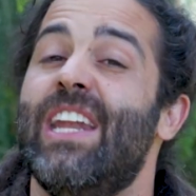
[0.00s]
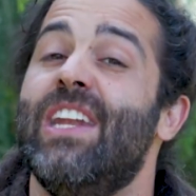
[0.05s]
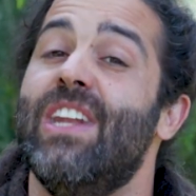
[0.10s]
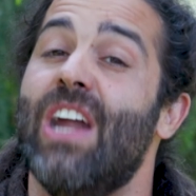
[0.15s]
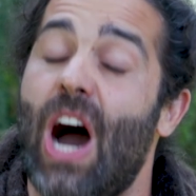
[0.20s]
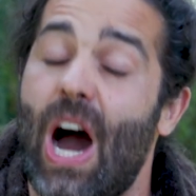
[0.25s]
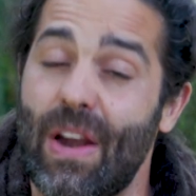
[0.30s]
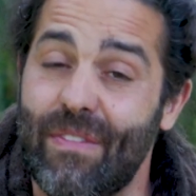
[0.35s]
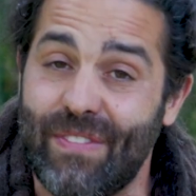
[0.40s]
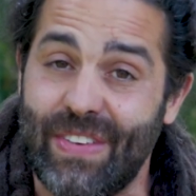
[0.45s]
and
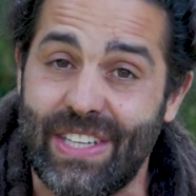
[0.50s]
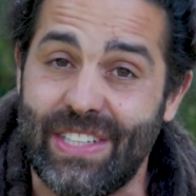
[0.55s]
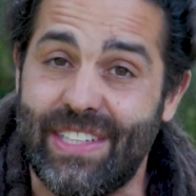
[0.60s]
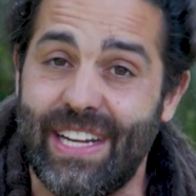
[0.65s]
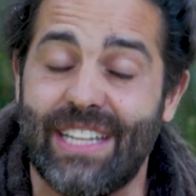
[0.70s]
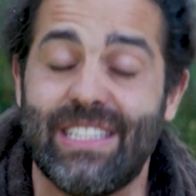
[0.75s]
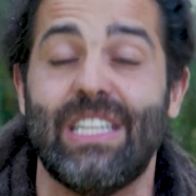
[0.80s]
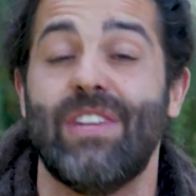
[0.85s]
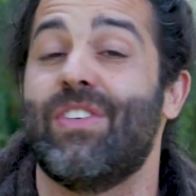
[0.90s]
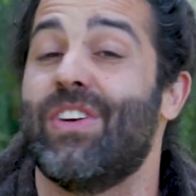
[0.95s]
not
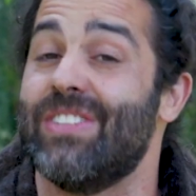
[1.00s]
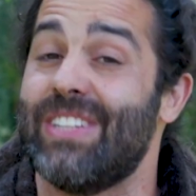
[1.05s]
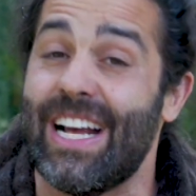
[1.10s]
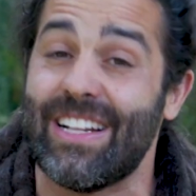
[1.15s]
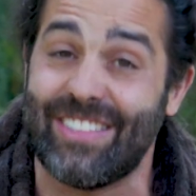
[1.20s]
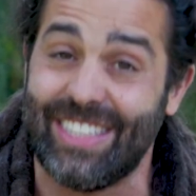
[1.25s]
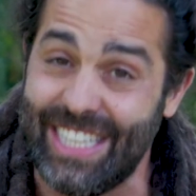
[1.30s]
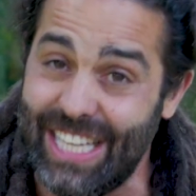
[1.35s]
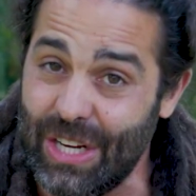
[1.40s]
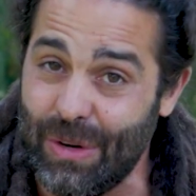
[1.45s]
vindictive, because
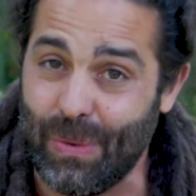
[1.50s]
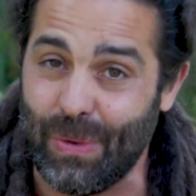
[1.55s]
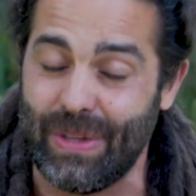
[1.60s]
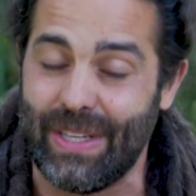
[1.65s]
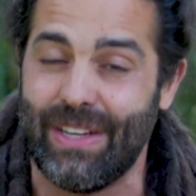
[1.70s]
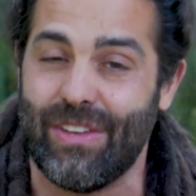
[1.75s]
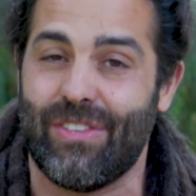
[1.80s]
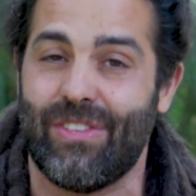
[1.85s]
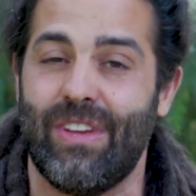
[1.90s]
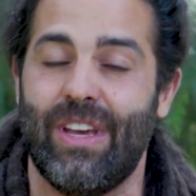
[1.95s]
that's
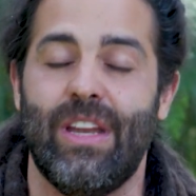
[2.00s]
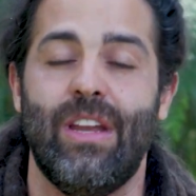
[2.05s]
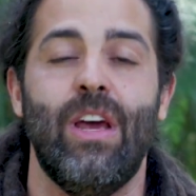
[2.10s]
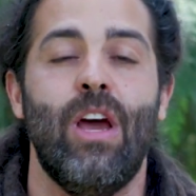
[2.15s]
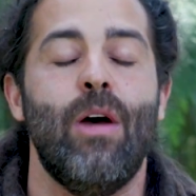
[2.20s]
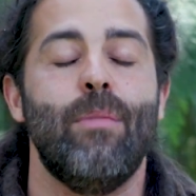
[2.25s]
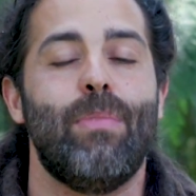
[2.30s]
equally a sin.